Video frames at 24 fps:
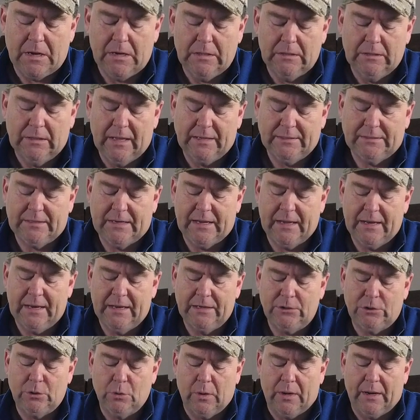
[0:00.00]
let's get
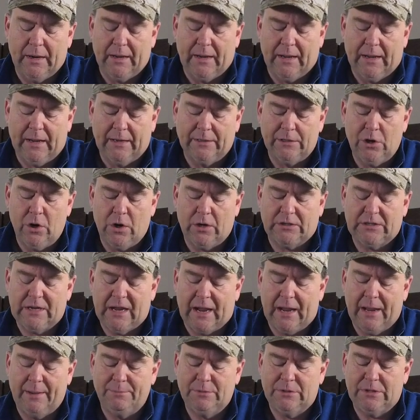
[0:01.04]
into it. Uh, New York
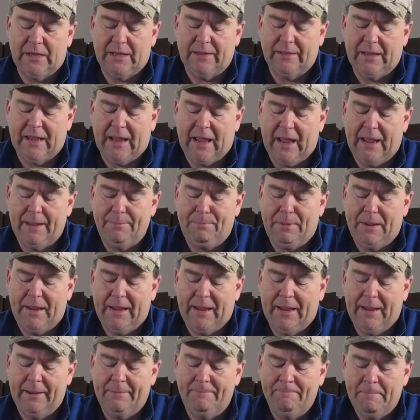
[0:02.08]
Times and the
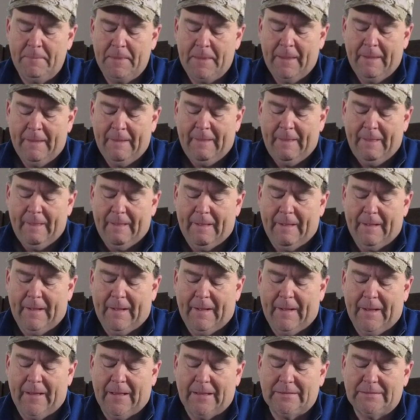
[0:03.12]
AP
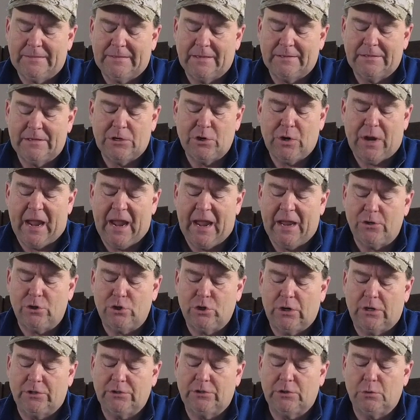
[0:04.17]
uh, says you can't
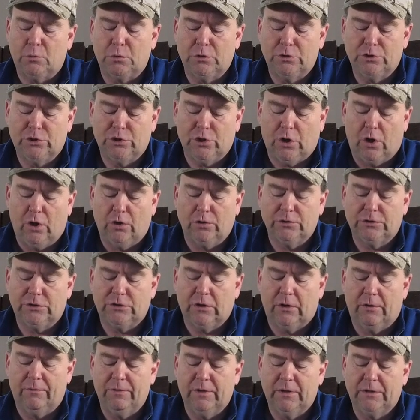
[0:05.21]
trust the
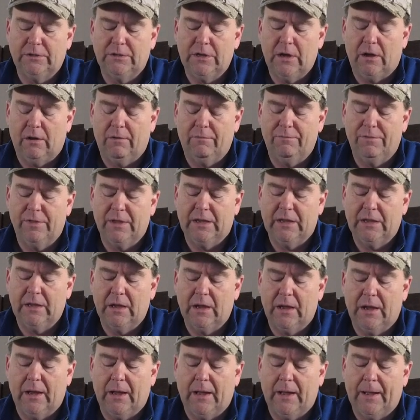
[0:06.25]
results of the of
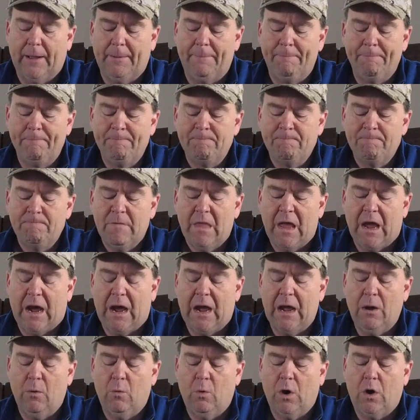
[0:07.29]
the uh,
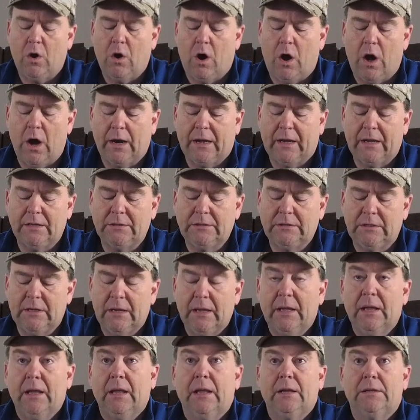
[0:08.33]
Iowa caucus.
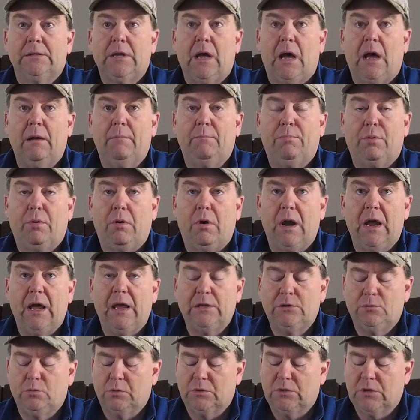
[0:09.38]
Tom
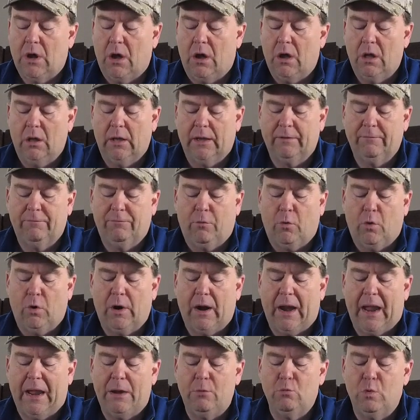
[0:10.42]
Perez was calling
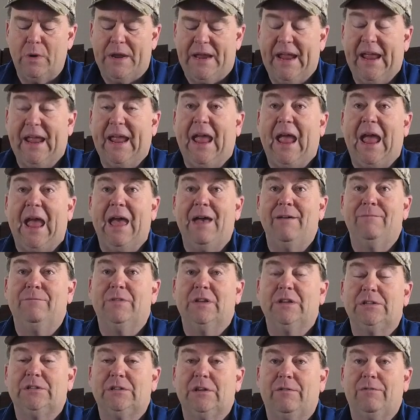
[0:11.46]
for a
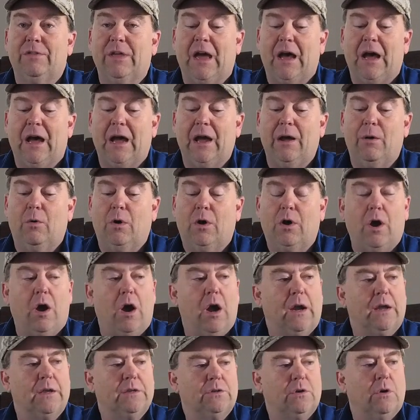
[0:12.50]
recanvass of the Iowa
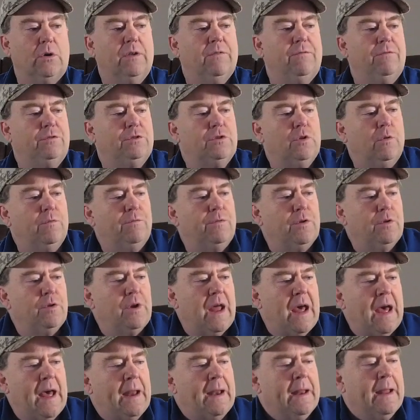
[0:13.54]
caucus. Okay, so if you're
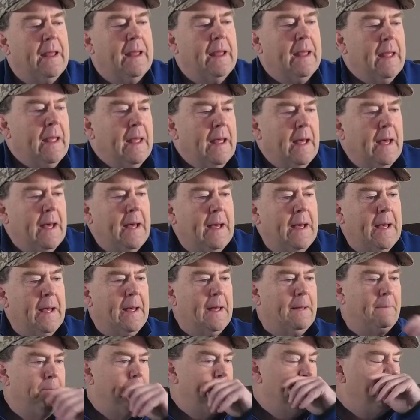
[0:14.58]
not
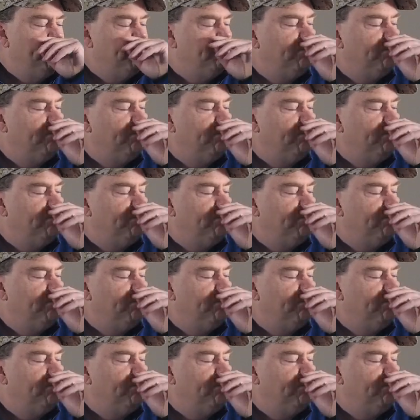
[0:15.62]
um,